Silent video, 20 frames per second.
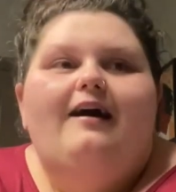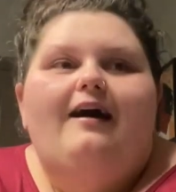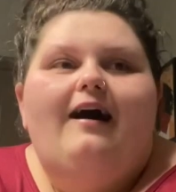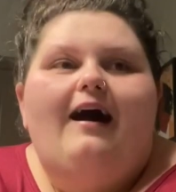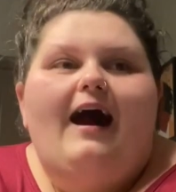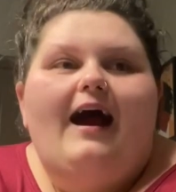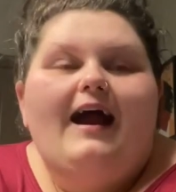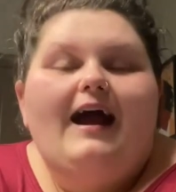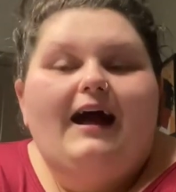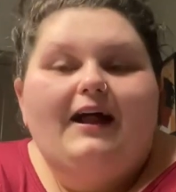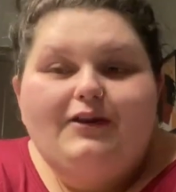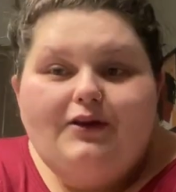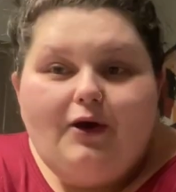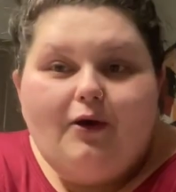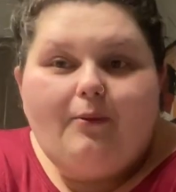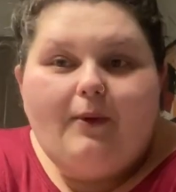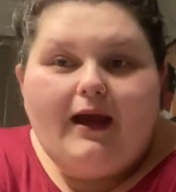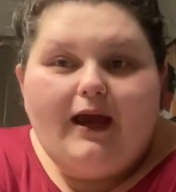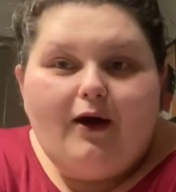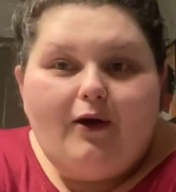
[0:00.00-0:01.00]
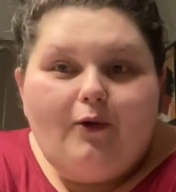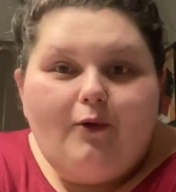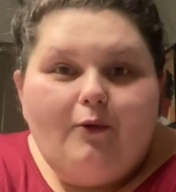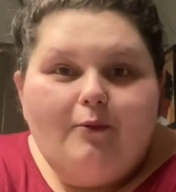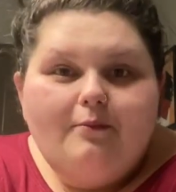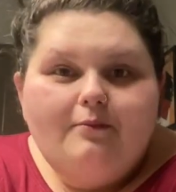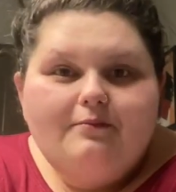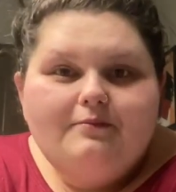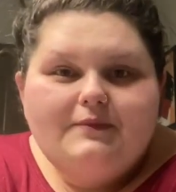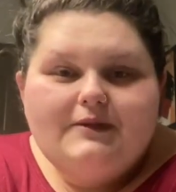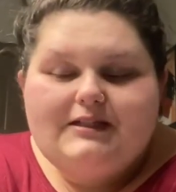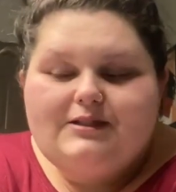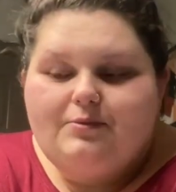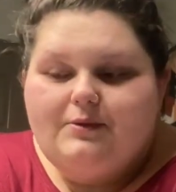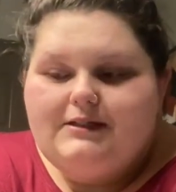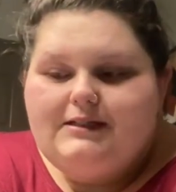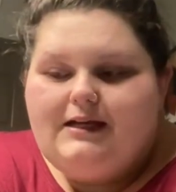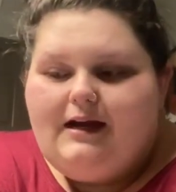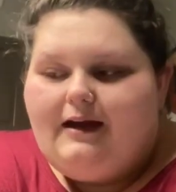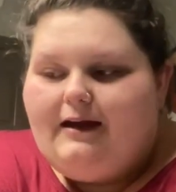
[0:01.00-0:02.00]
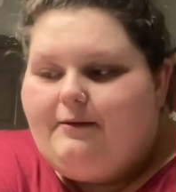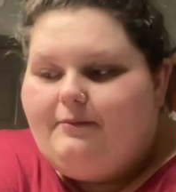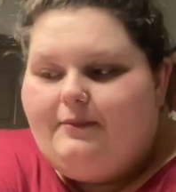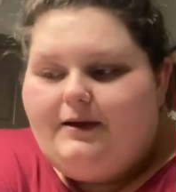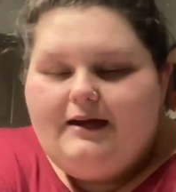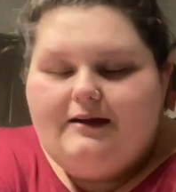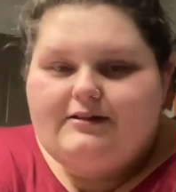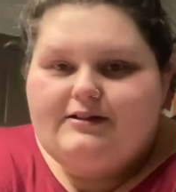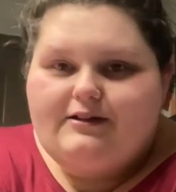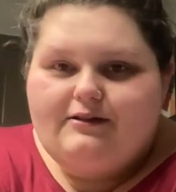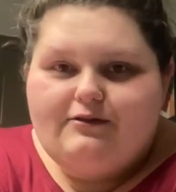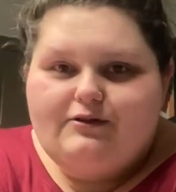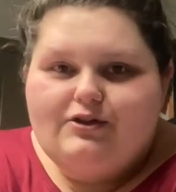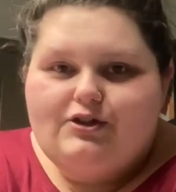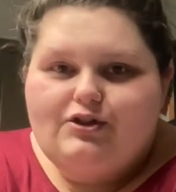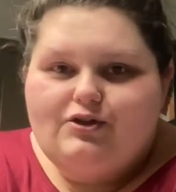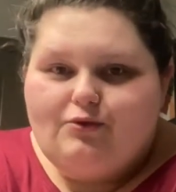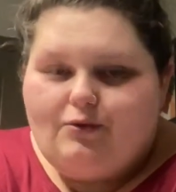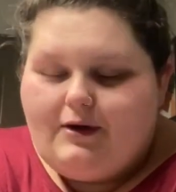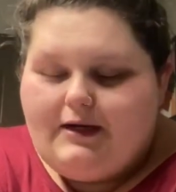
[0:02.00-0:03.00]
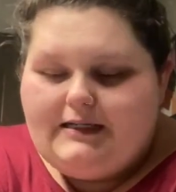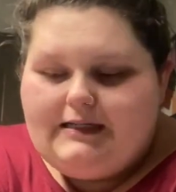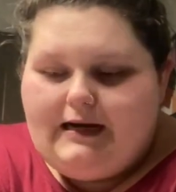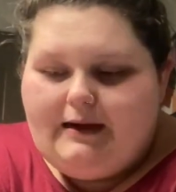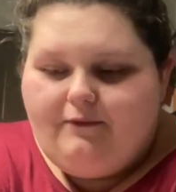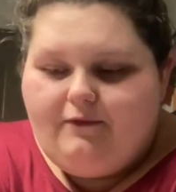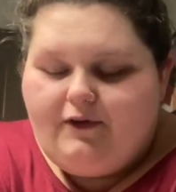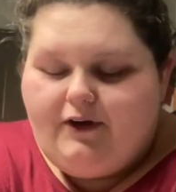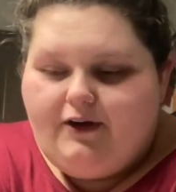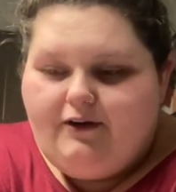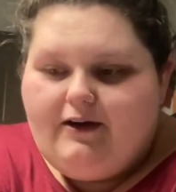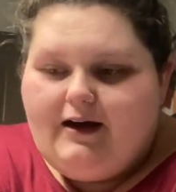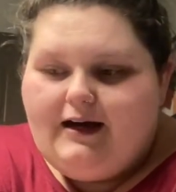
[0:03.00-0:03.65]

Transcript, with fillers: Okay, guys, thanks for watching. If you made it this far, thank you very much.